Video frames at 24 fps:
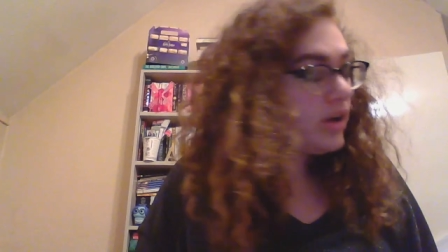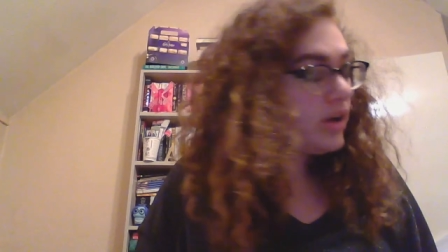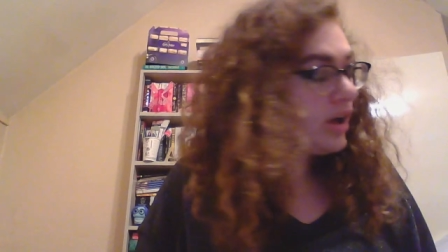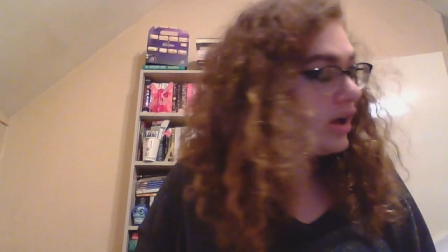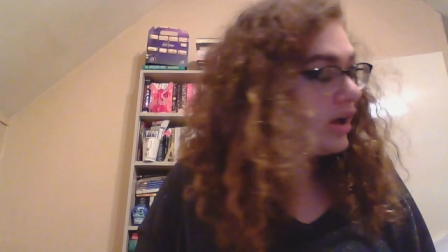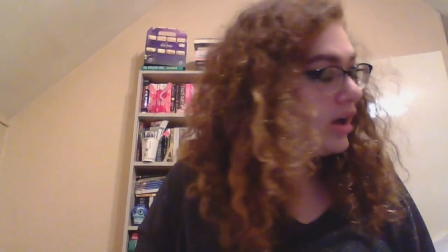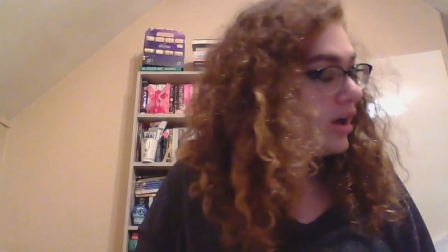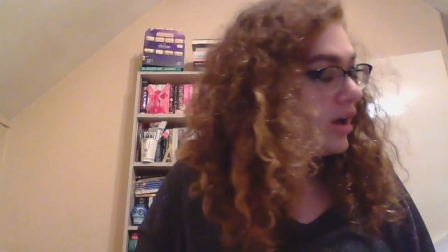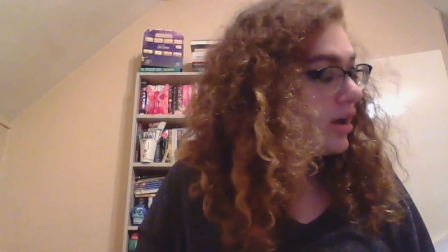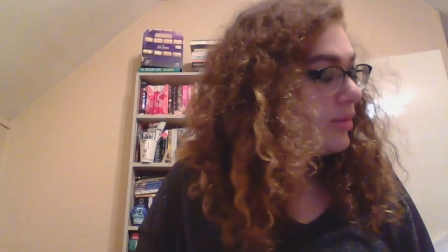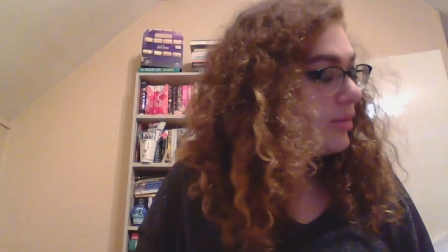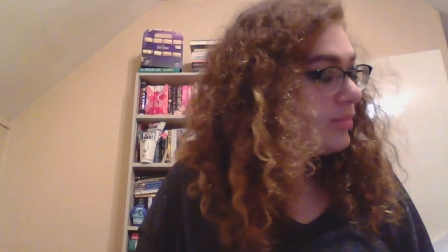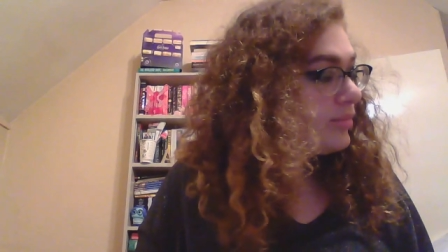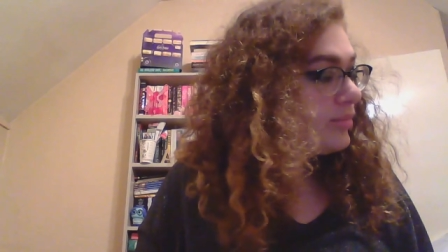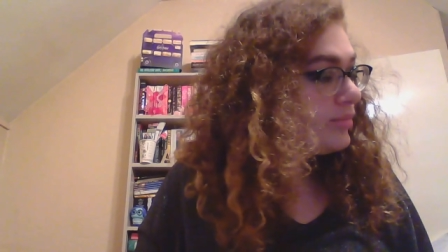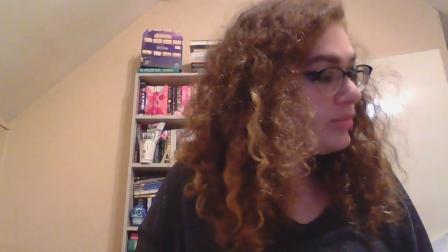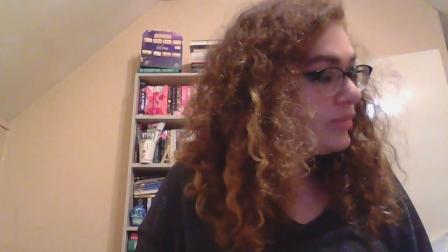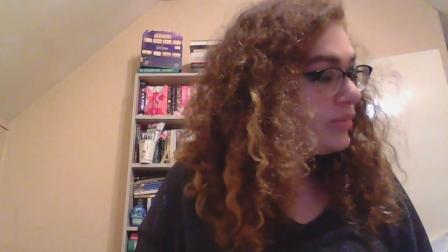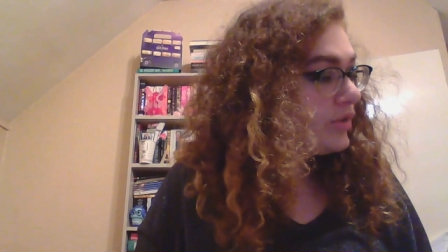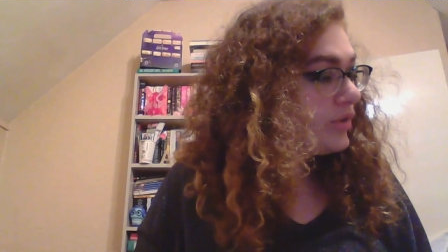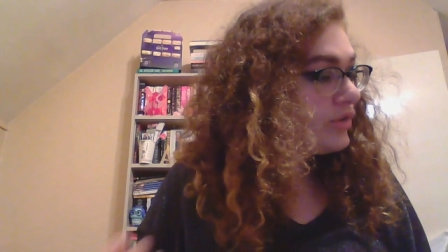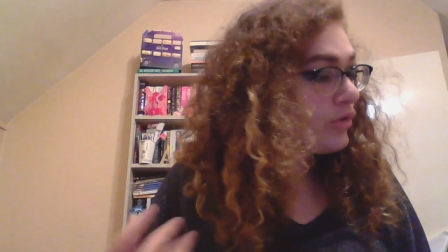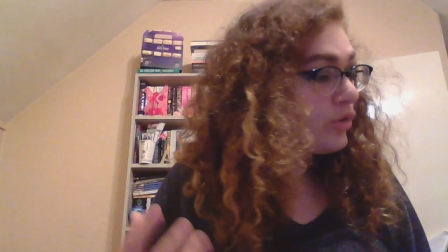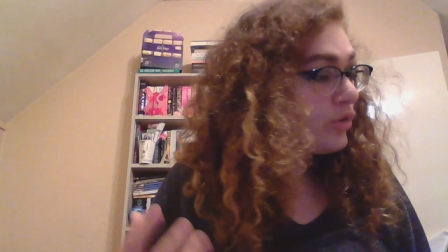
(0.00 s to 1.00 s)

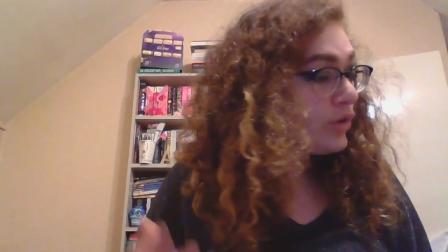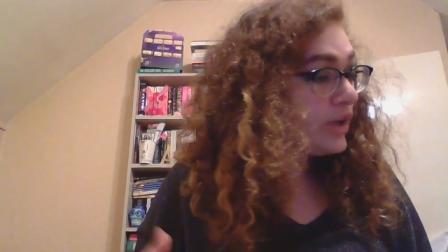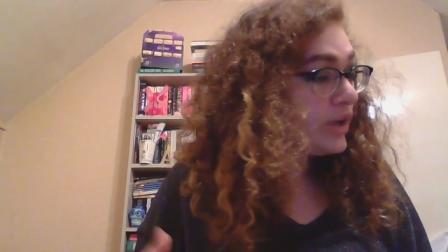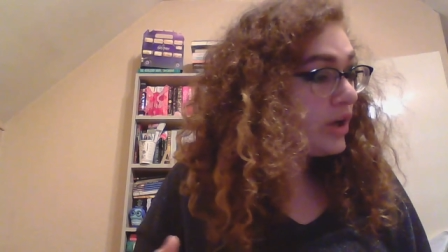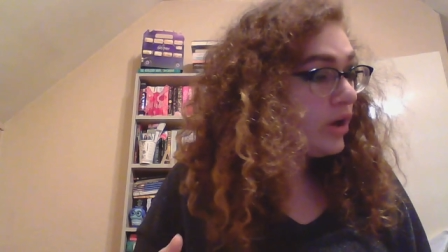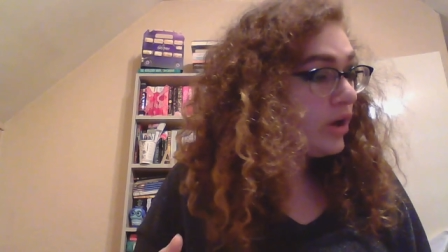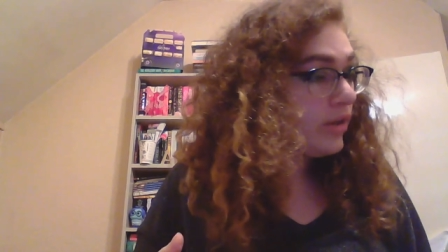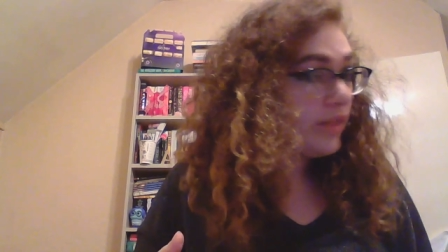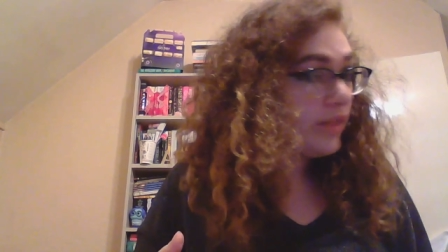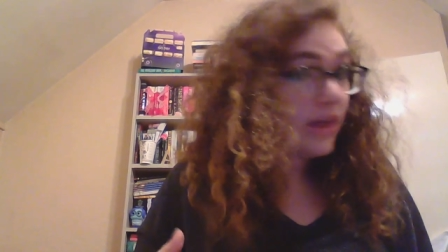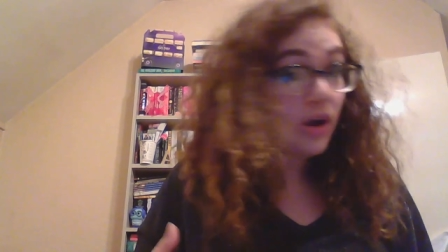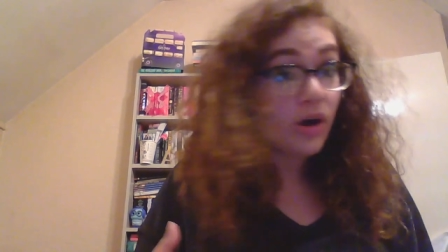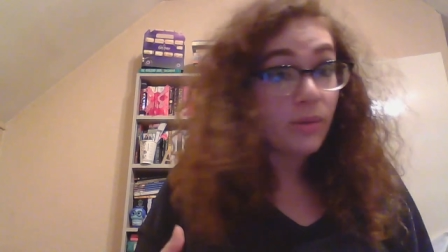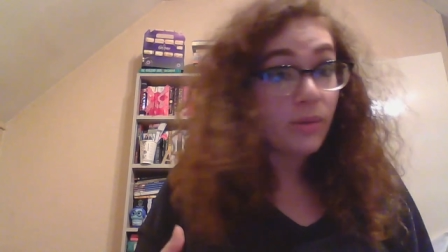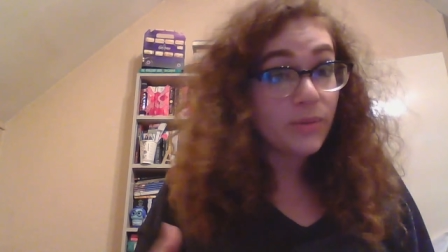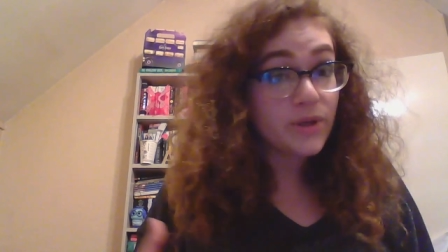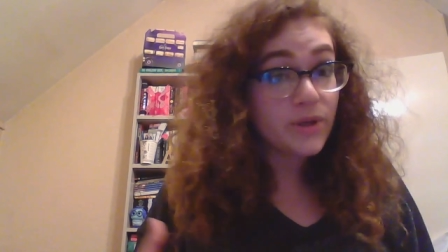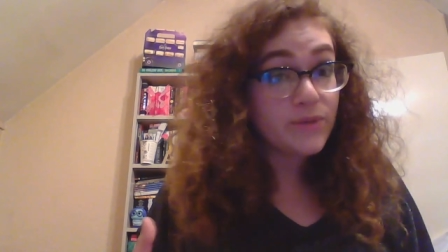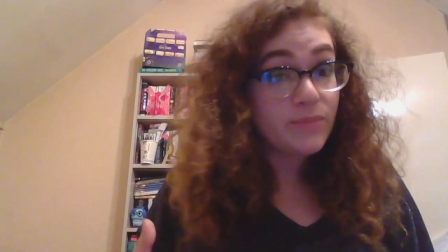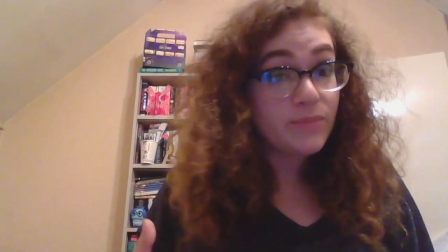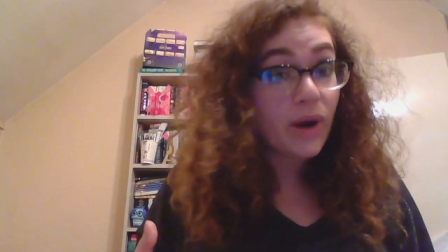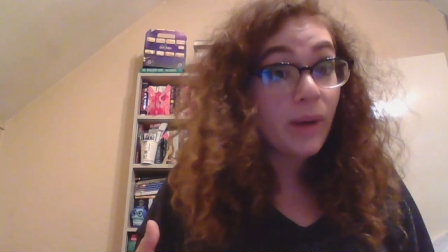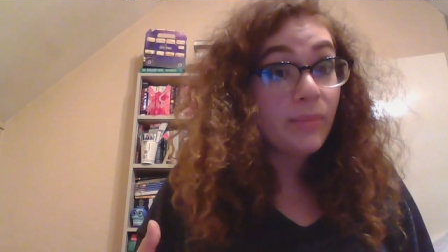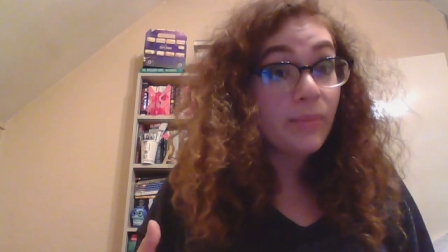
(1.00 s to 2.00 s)
They've already got their
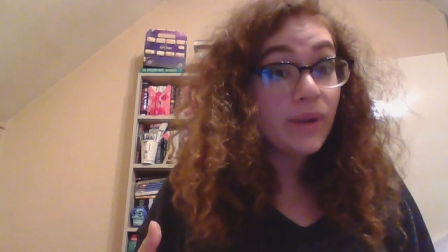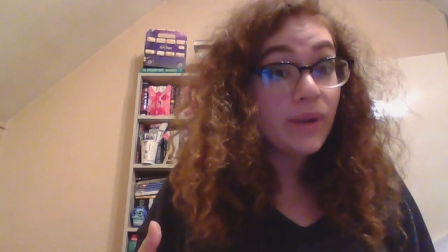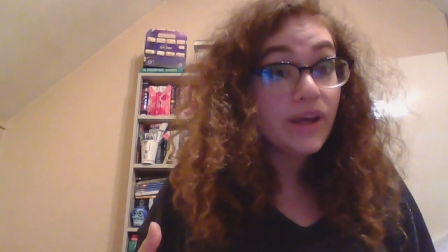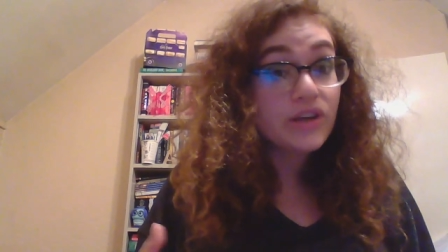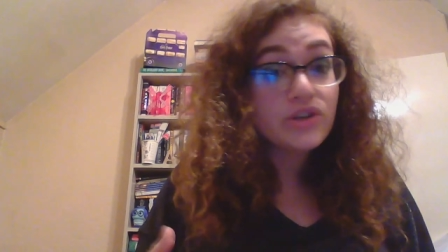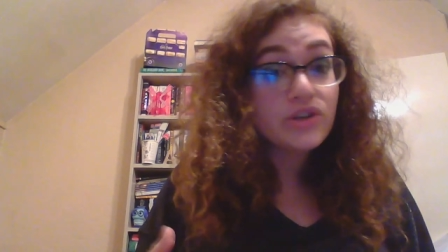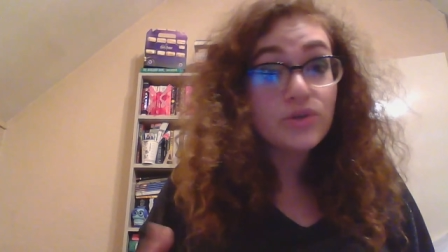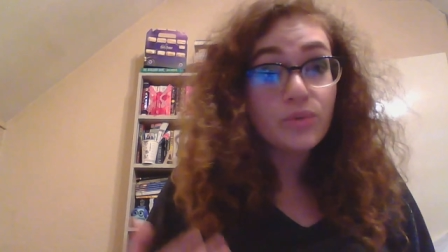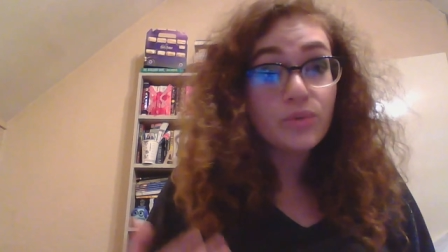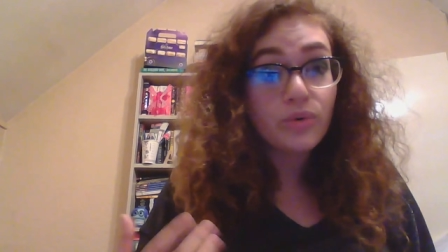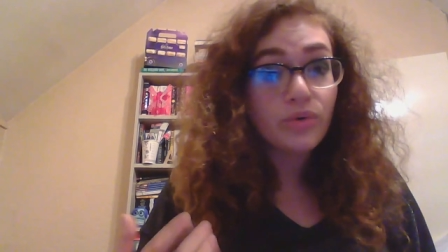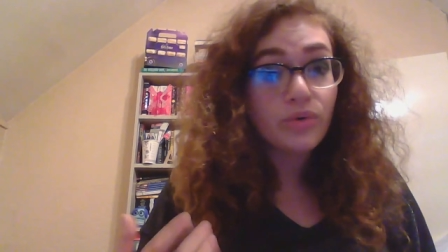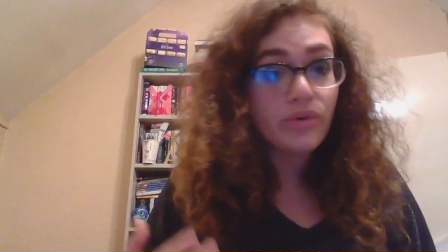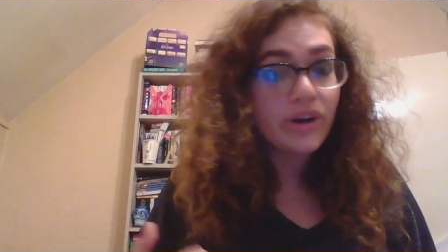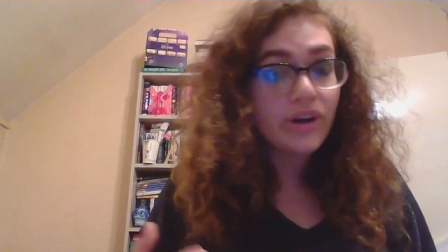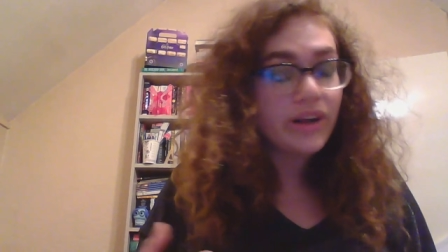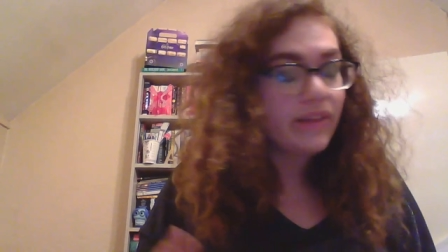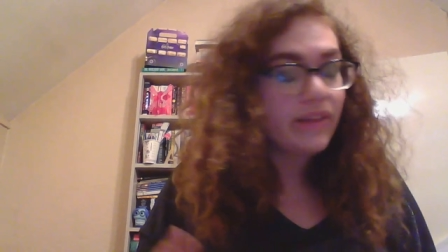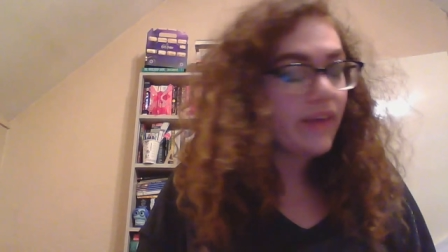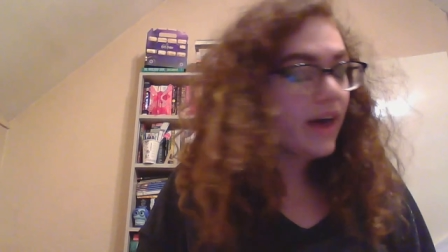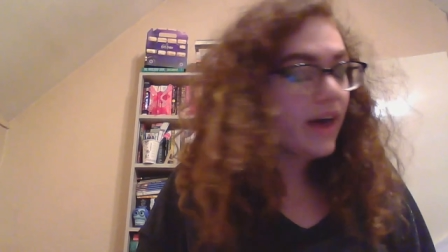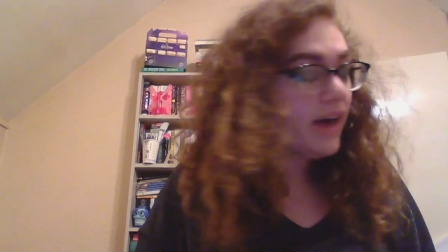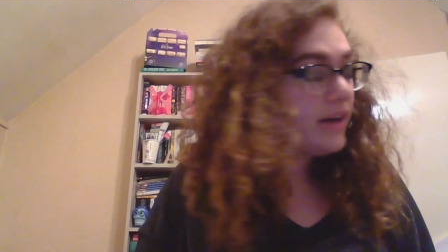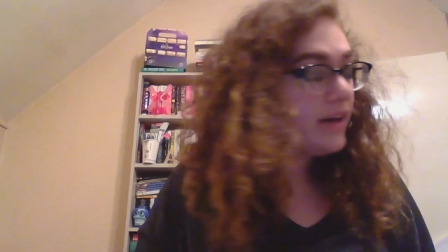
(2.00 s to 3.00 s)
comics published, we're
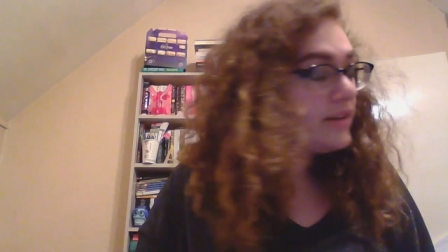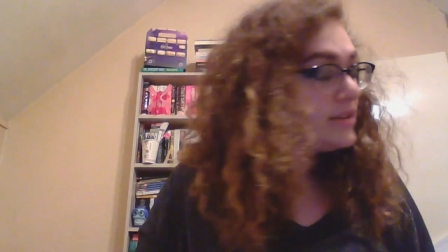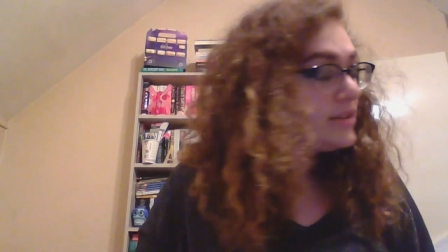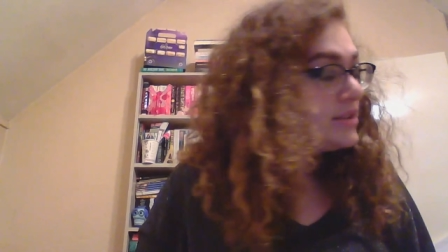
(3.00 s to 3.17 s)
already there.